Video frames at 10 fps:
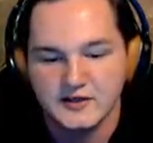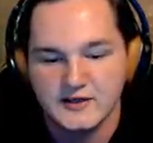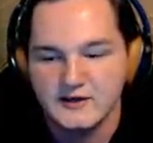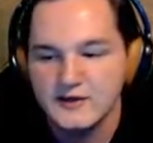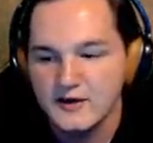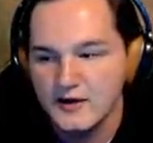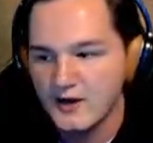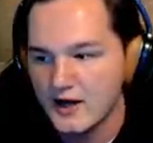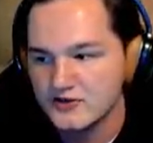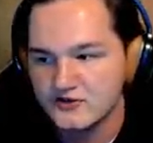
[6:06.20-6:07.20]
like
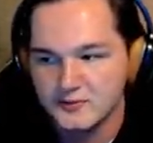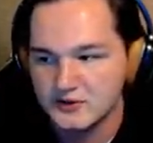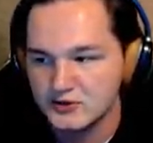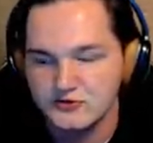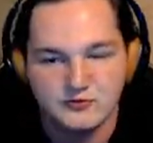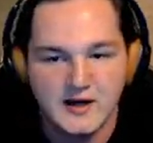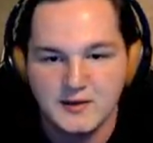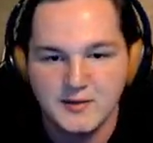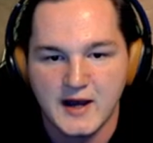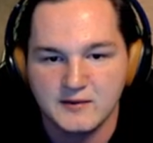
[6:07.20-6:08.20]
not just I'm going to choose a
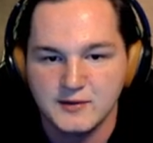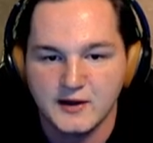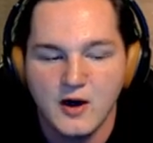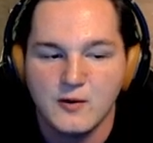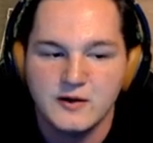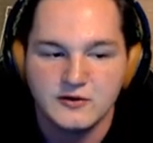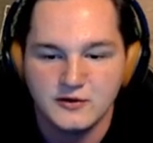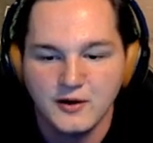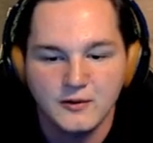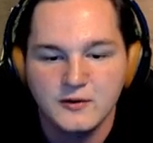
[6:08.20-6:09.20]
random pack and be like, oh, here you
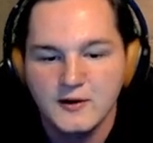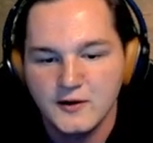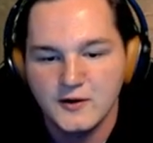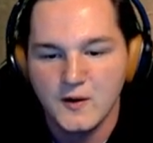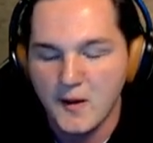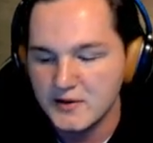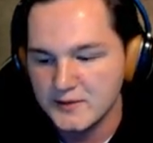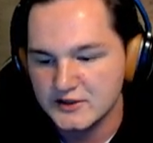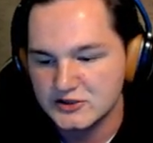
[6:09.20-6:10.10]
go. No, I'm going to make